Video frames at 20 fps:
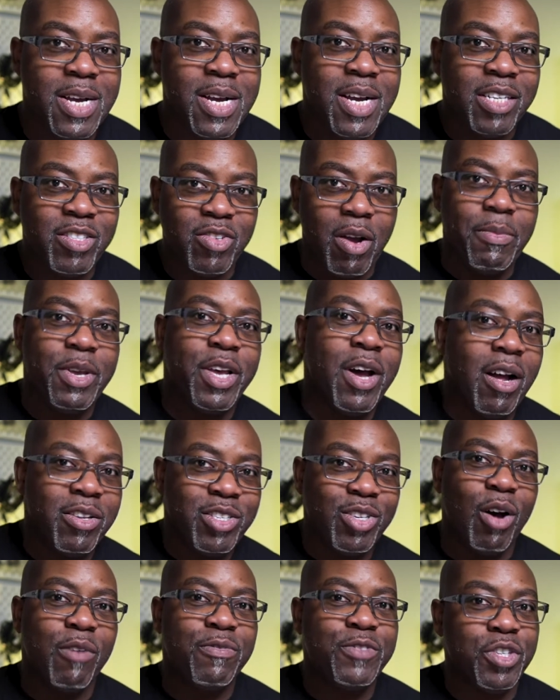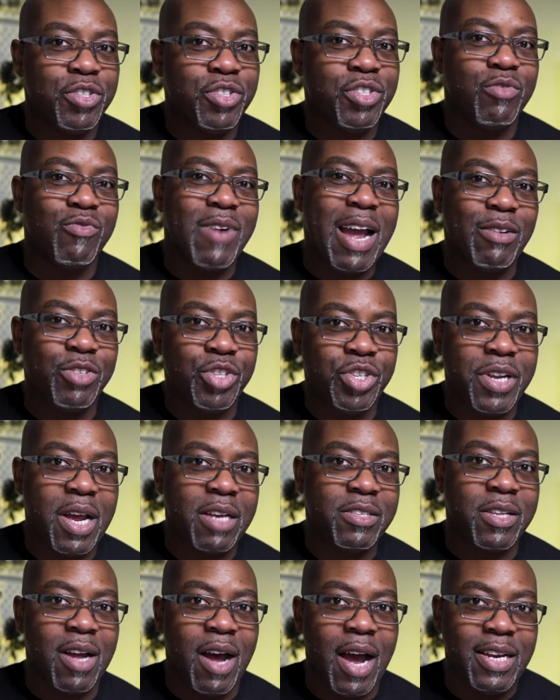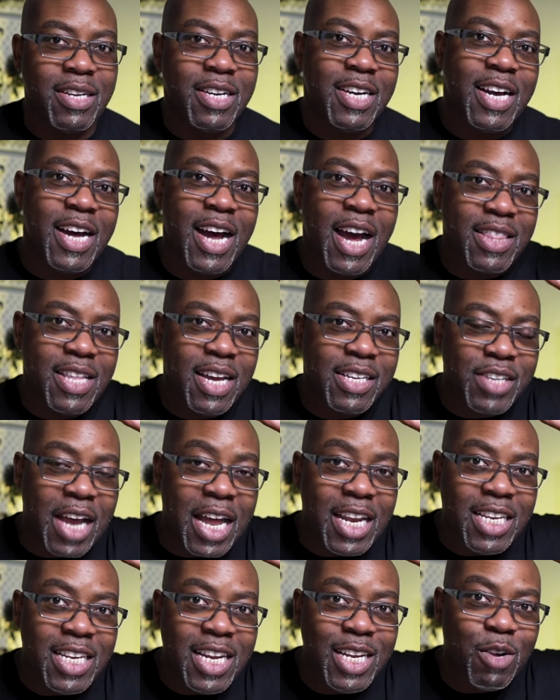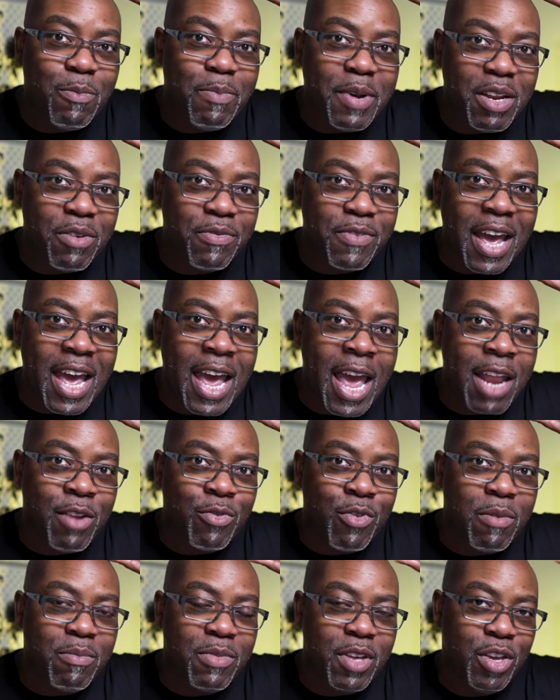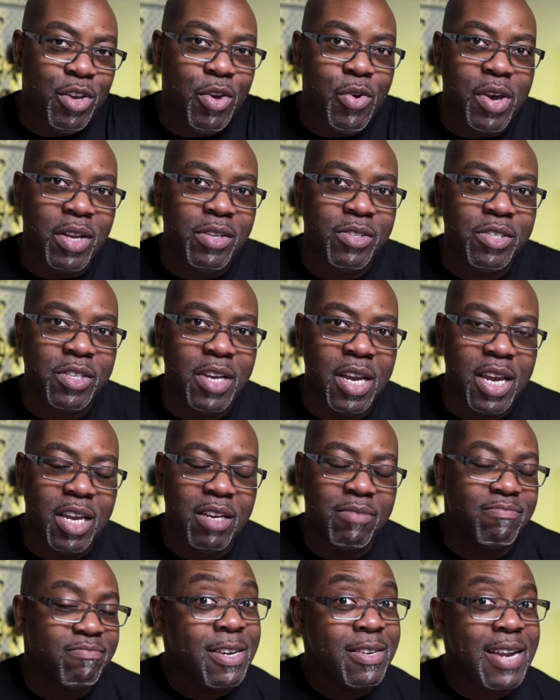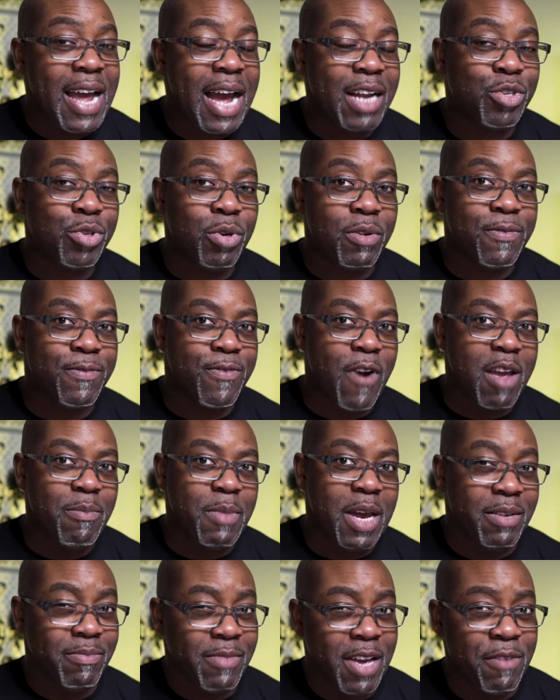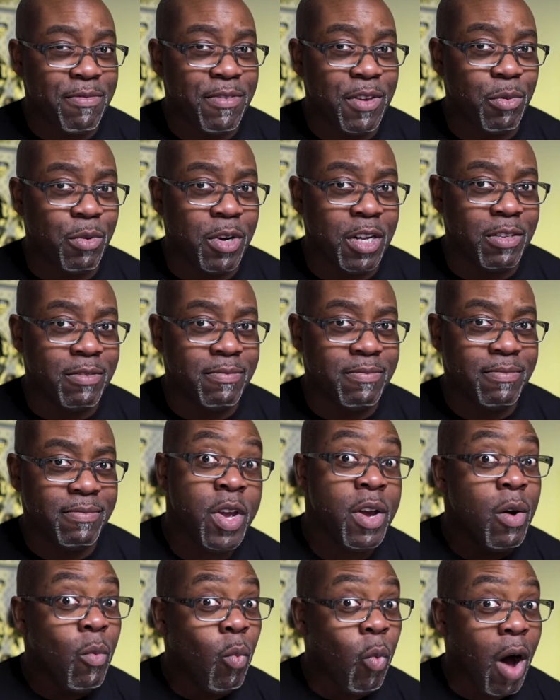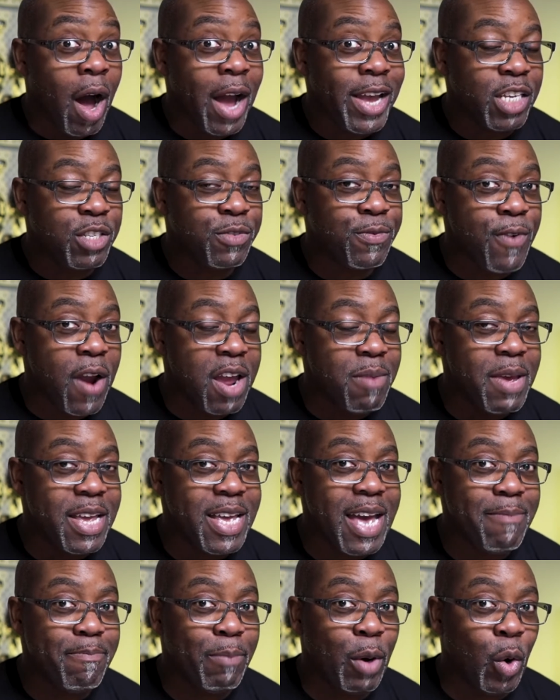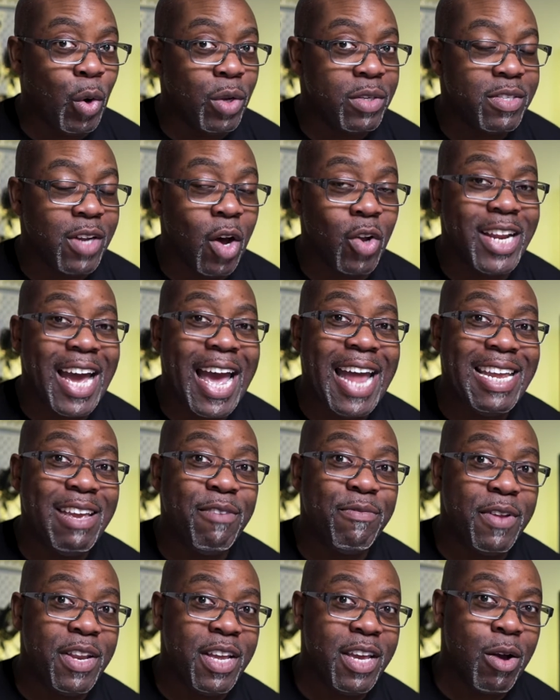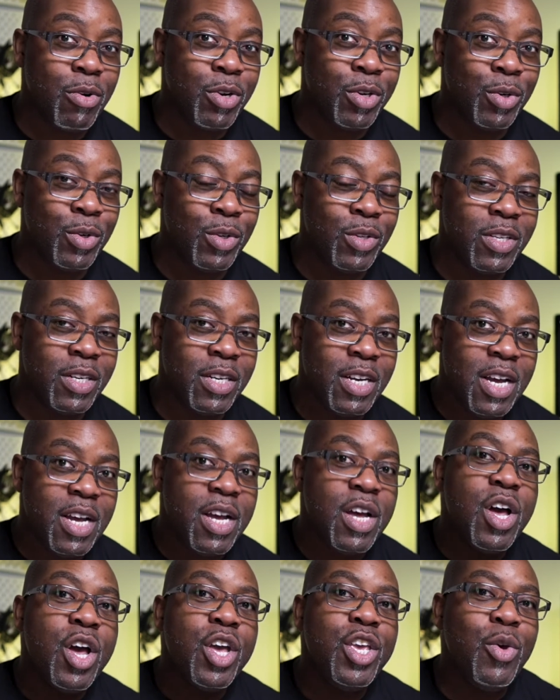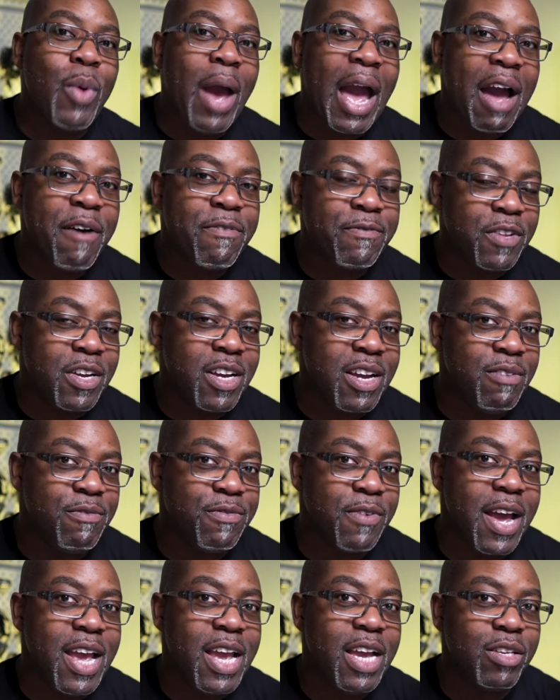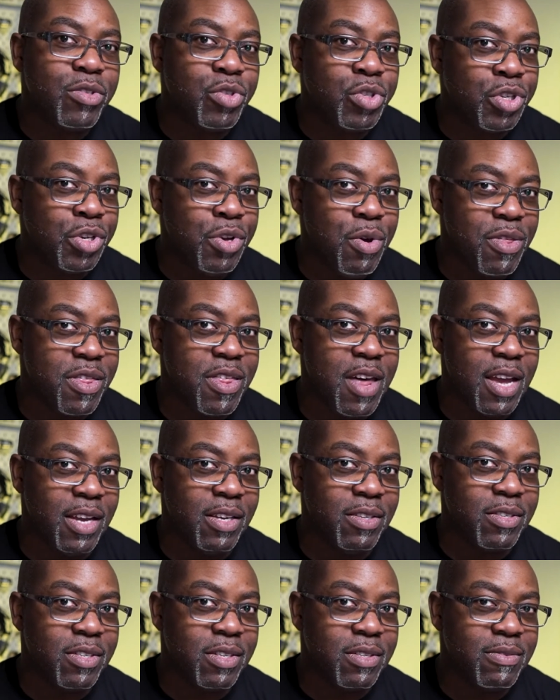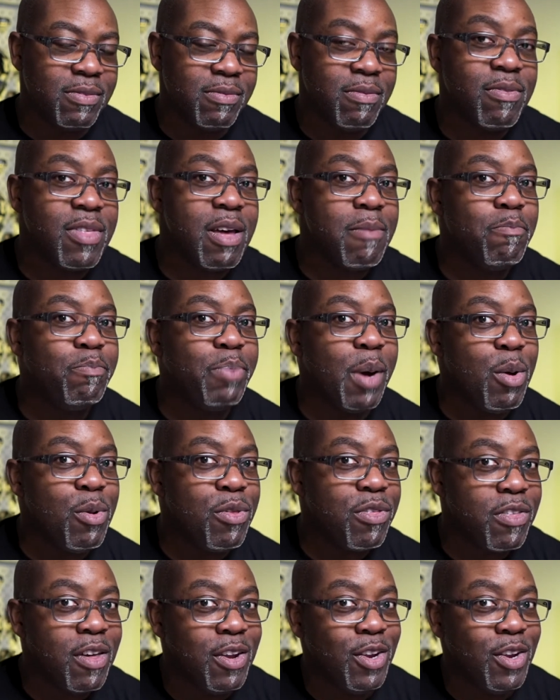So I'm cut off just around chest height and there's a little bit of headroom that you can see. Natural framing, if you will. Why is framing important on any video call? You have to convey 2 things. They're both